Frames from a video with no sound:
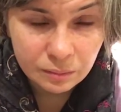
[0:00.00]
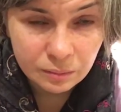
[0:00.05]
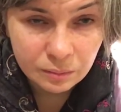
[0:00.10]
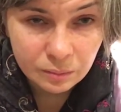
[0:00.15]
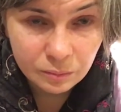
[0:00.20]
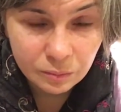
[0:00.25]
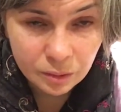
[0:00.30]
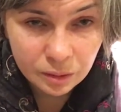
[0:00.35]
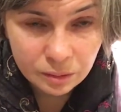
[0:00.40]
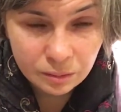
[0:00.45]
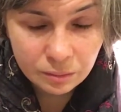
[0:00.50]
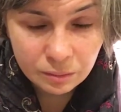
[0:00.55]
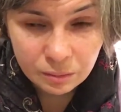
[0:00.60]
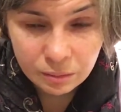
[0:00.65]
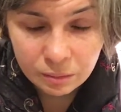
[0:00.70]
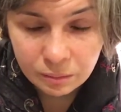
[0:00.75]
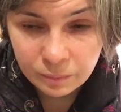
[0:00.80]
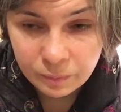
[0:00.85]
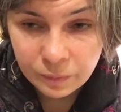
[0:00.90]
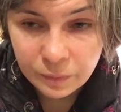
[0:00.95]
with uh,
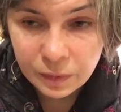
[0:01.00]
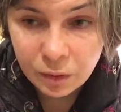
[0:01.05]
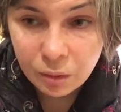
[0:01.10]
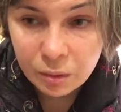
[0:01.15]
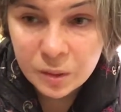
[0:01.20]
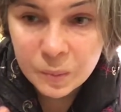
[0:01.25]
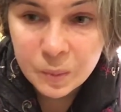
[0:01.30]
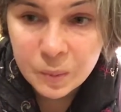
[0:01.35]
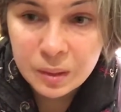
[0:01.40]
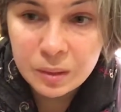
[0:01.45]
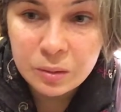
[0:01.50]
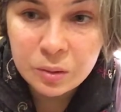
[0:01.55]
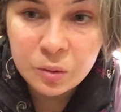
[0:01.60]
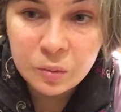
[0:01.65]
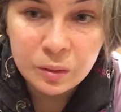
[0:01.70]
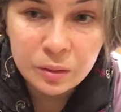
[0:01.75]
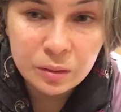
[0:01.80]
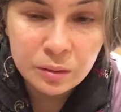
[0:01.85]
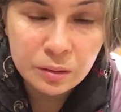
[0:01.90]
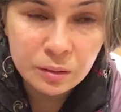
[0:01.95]
your experience
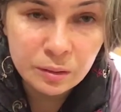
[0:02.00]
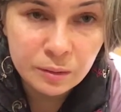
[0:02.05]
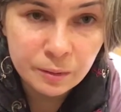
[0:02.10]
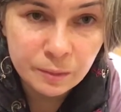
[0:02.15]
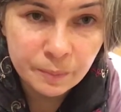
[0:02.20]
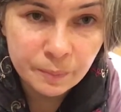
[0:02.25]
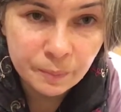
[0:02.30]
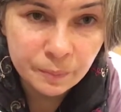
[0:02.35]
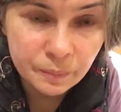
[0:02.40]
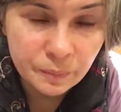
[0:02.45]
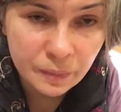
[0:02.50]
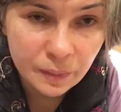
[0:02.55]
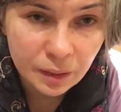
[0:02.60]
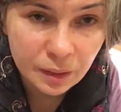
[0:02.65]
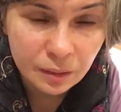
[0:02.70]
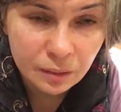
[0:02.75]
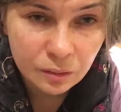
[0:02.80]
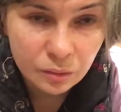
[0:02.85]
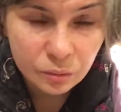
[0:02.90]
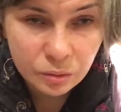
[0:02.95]
with um,
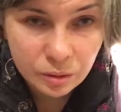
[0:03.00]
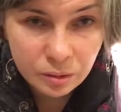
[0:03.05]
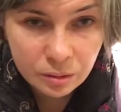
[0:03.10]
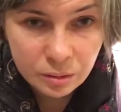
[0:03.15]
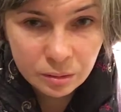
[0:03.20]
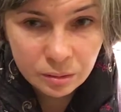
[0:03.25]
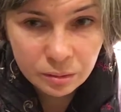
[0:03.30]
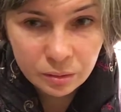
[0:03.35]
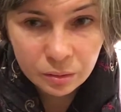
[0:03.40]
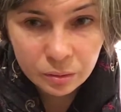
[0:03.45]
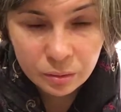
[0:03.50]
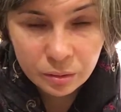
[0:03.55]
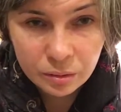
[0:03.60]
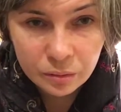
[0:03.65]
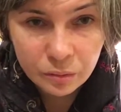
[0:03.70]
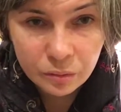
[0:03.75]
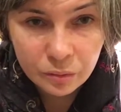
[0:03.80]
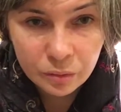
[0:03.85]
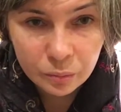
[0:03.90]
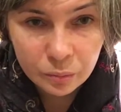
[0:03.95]
rooted roses
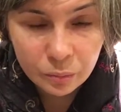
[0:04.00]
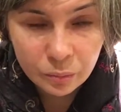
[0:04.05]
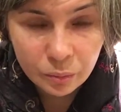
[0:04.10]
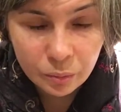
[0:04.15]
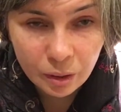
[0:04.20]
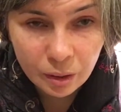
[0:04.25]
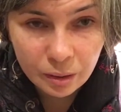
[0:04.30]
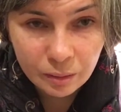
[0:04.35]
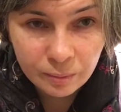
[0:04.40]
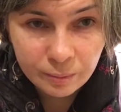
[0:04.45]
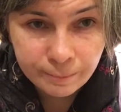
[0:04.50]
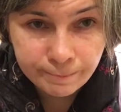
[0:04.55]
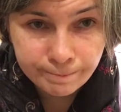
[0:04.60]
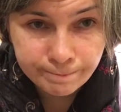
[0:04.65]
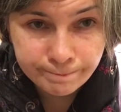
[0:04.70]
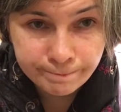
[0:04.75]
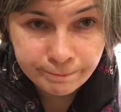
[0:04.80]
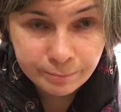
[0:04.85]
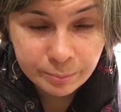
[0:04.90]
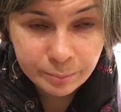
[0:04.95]
from bouquet
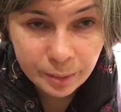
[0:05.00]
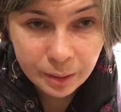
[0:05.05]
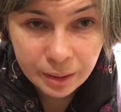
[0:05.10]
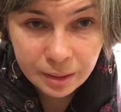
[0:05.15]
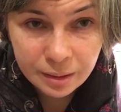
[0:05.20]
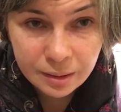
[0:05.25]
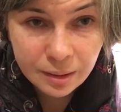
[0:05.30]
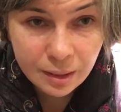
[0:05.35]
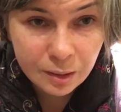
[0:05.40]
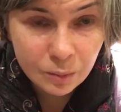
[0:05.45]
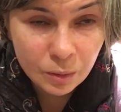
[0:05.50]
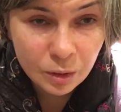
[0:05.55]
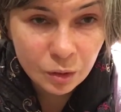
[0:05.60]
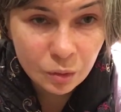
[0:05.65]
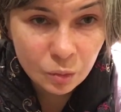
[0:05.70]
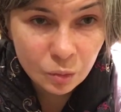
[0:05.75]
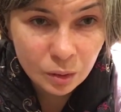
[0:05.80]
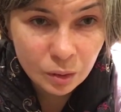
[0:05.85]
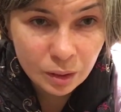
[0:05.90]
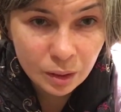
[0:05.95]
please let me know
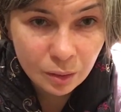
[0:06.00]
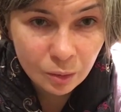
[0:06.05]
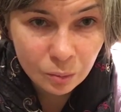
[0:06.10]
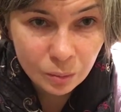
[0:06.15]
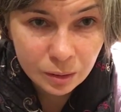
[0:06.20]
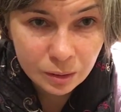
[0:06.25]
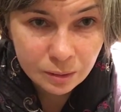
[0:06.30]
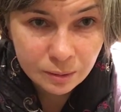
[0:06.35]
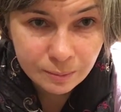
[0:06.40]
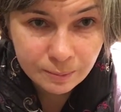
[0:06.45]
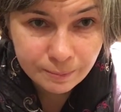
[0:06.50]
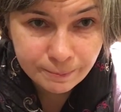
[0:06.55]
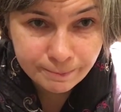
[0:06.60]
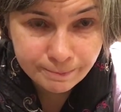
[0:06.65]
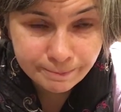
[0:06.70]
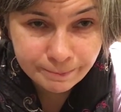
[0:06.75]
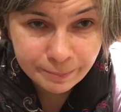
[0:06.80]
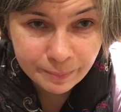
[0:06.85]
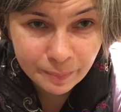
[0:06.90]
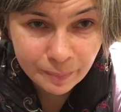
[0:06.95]
in the comments
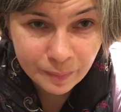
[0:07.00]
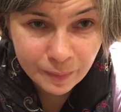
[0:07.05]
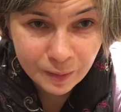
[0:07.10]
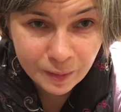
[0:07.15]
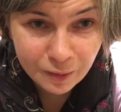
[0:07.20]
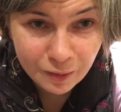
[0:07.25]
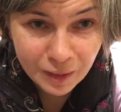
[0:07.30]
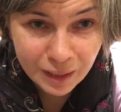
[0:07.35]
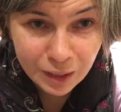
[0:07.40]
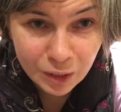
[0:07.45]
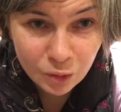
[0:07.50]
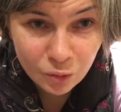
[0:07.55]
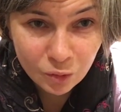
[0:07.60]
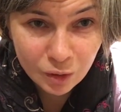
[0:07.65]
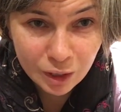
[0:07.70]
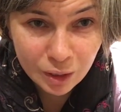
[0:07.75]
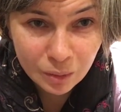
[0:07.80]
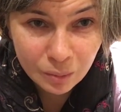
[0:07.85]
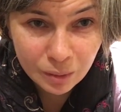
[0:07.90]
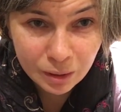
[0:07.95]
thank you
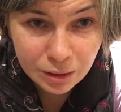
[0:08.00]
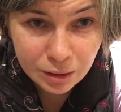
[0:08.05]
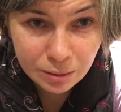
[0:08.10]
very much